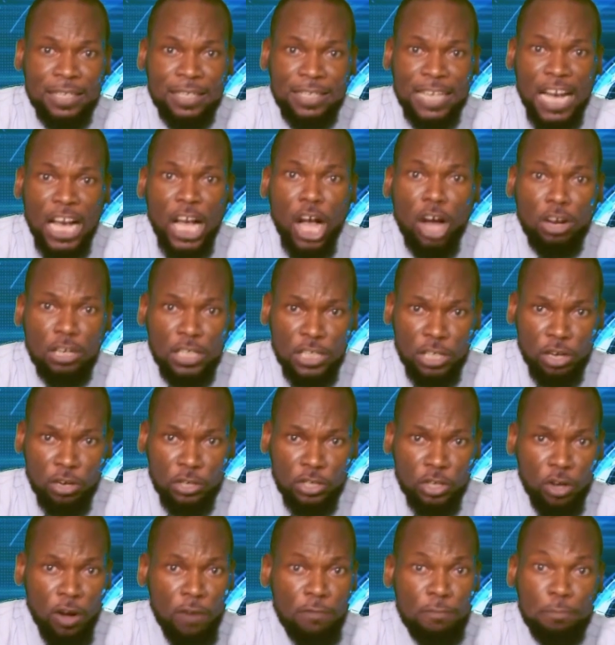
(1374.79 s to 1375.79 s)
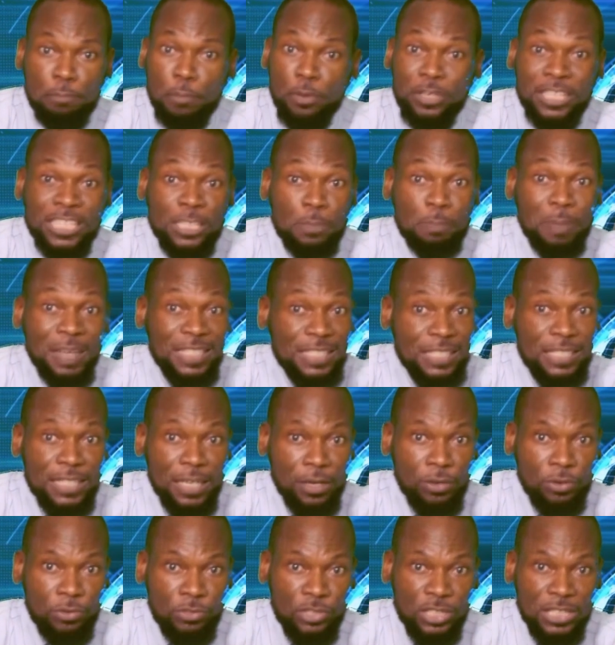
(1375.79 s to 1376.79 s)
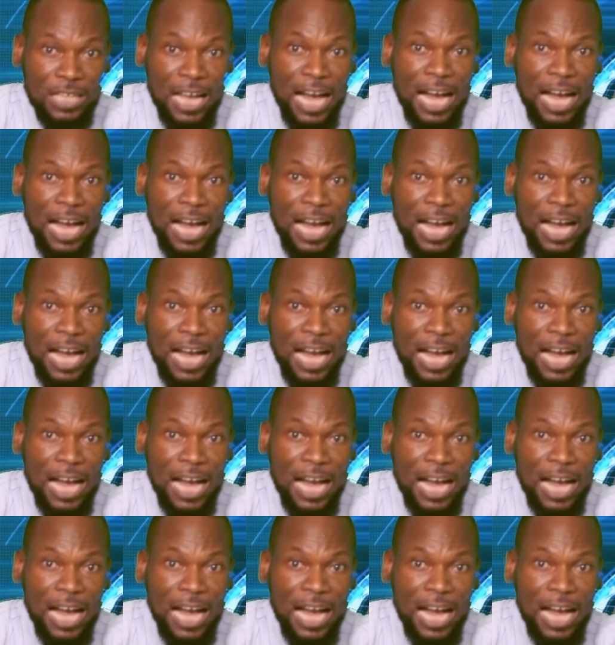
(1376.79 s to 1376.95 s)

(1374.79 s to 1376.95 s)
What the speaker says: the conduct of police personnel,